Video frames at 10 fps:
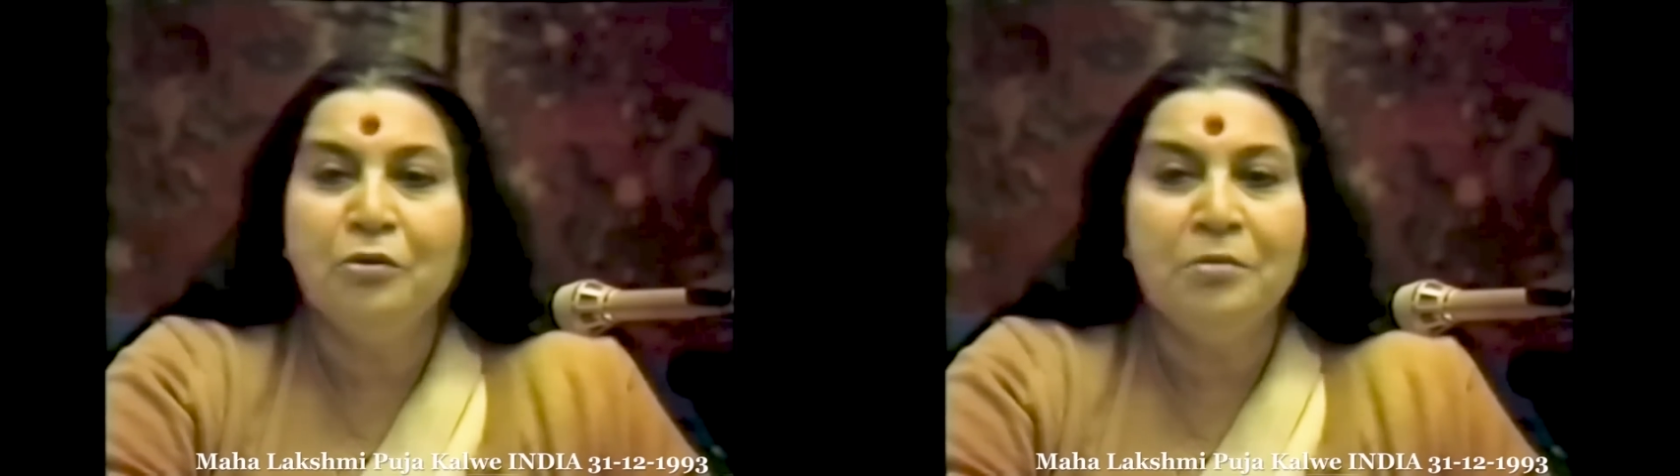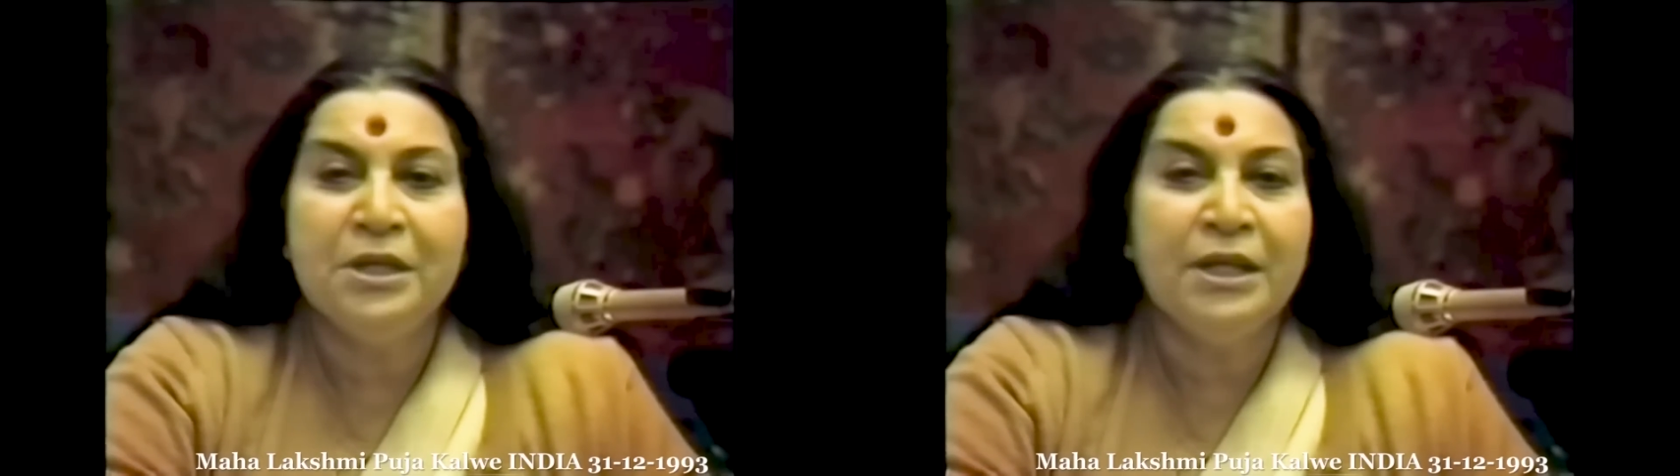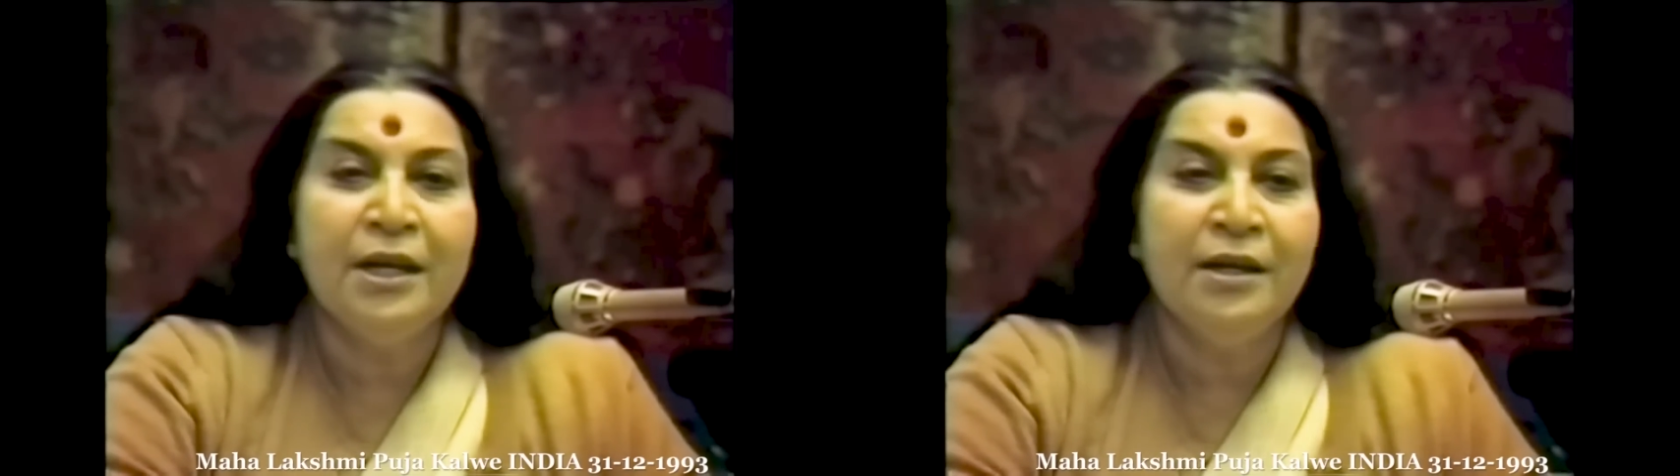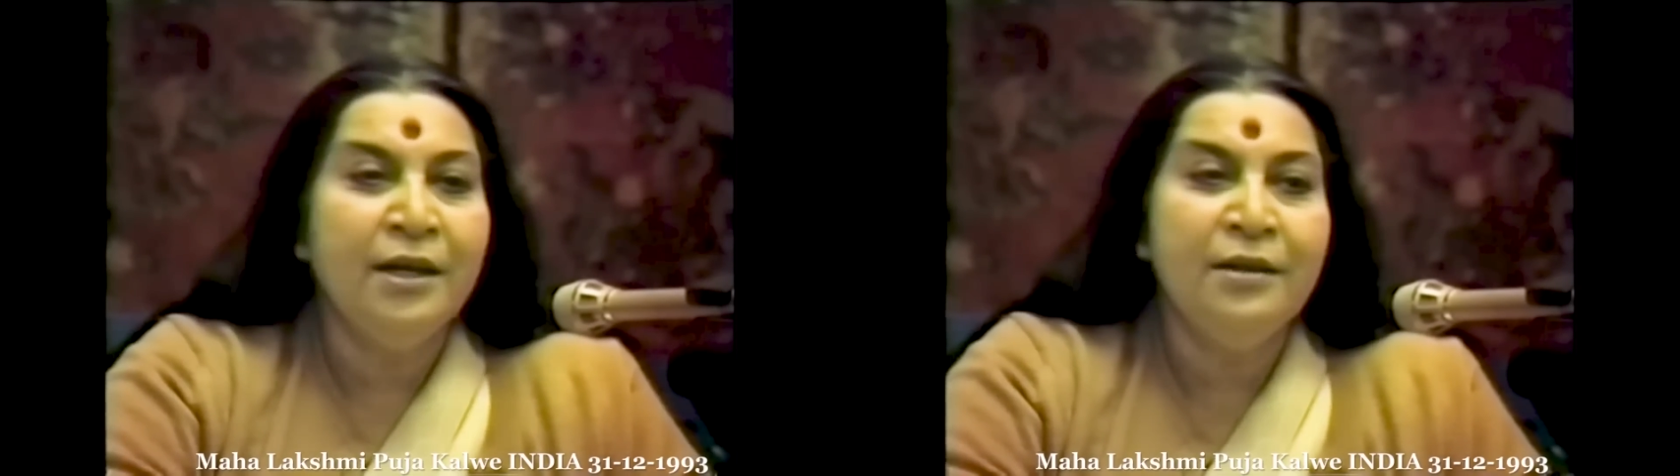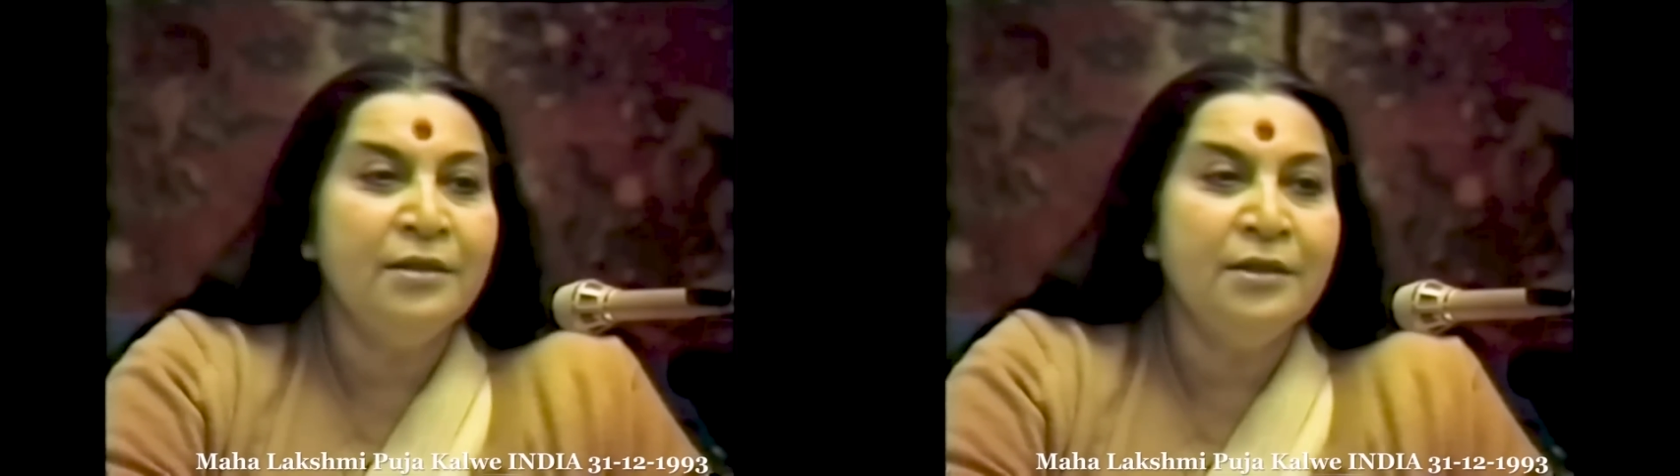Nobody can
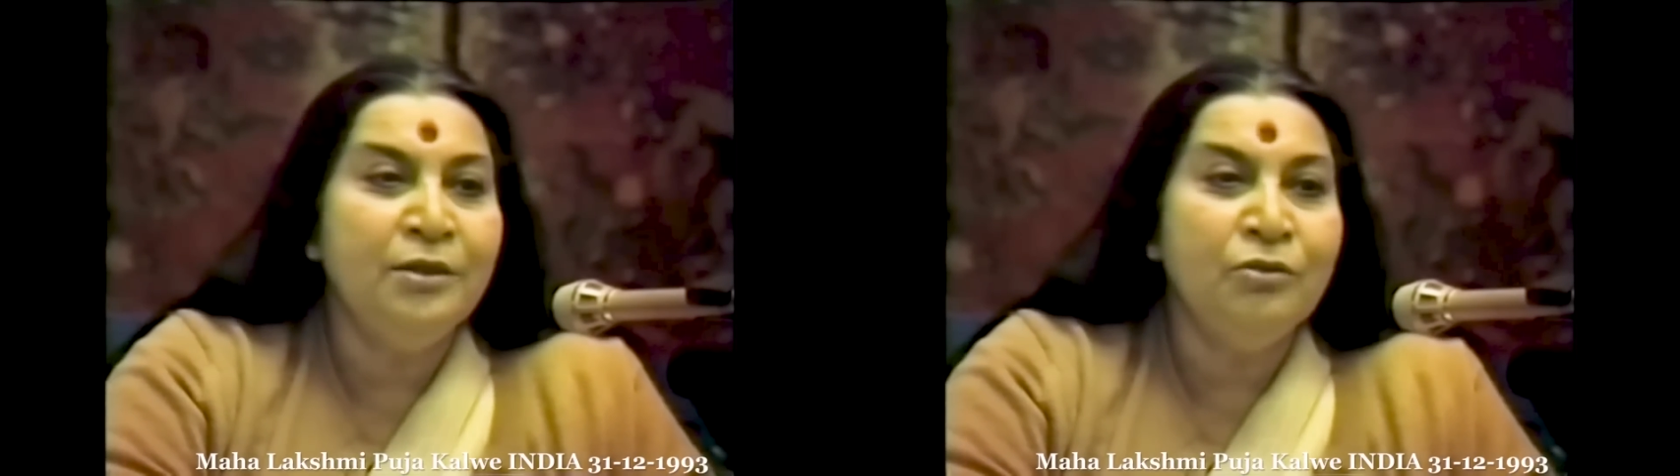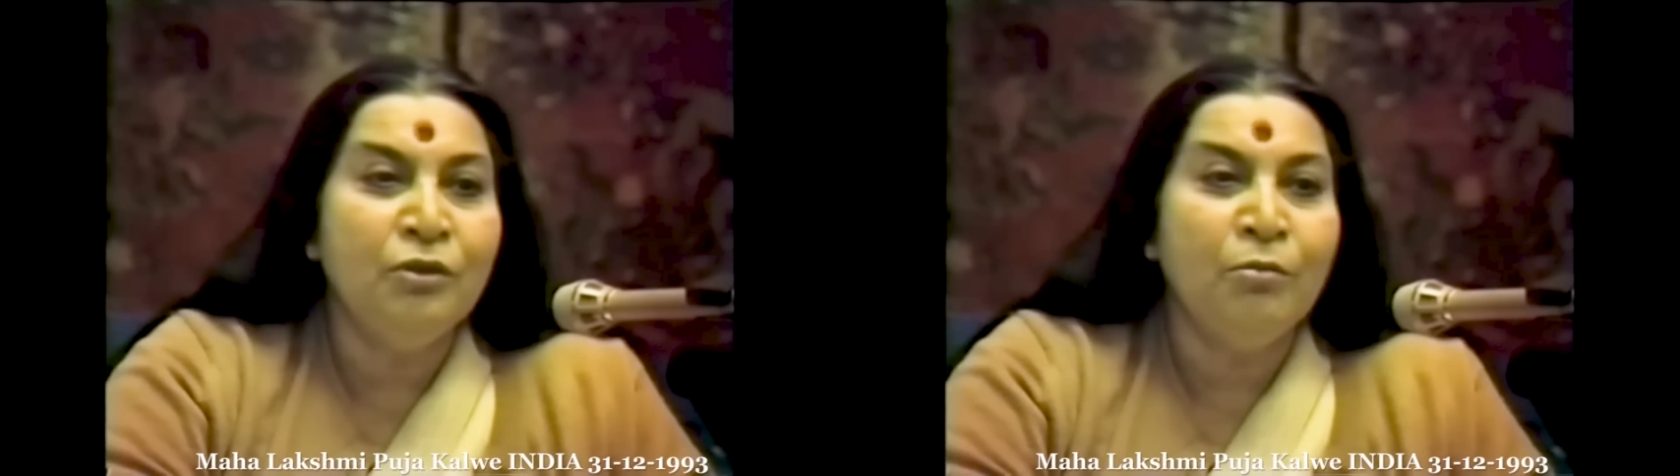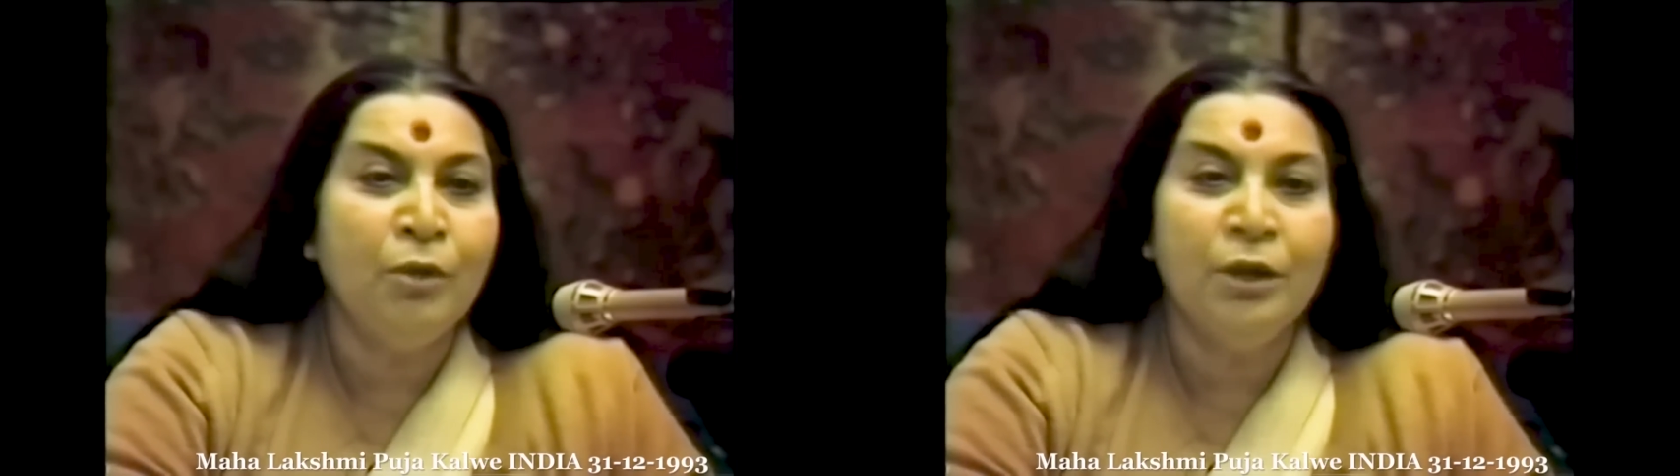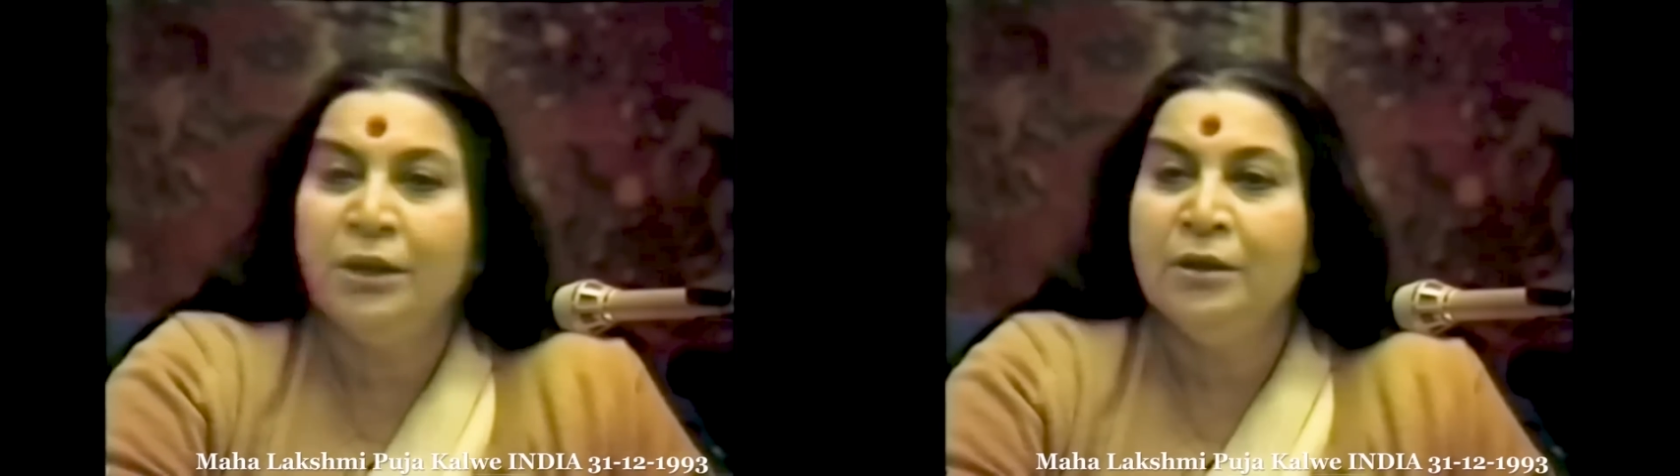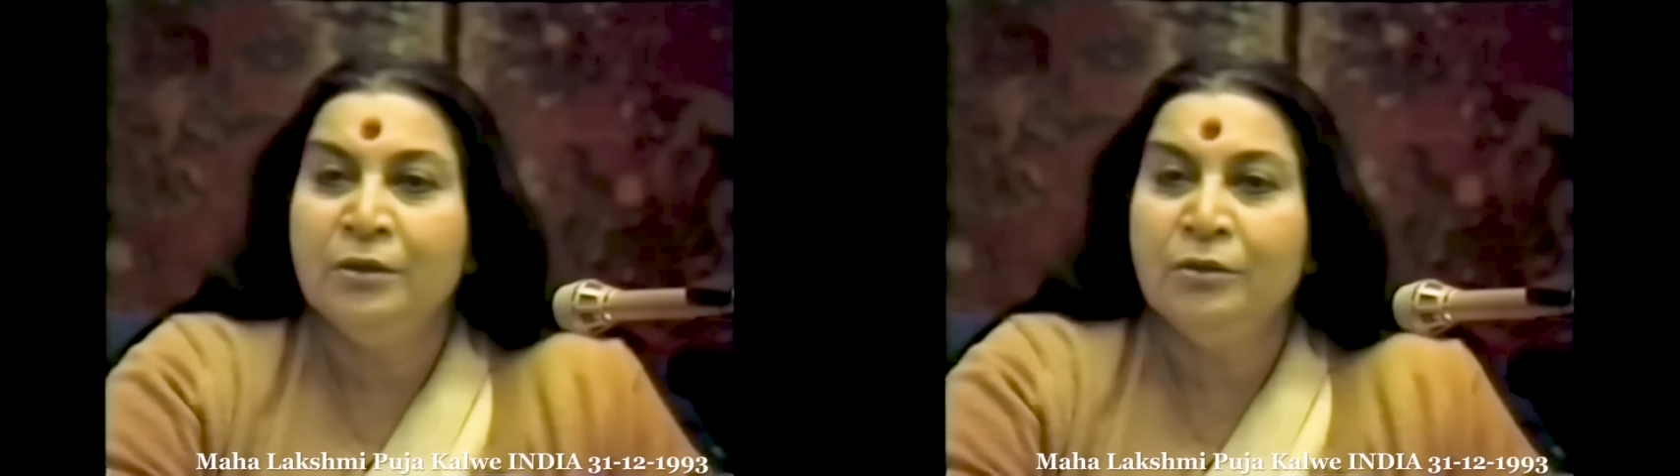enter into your body.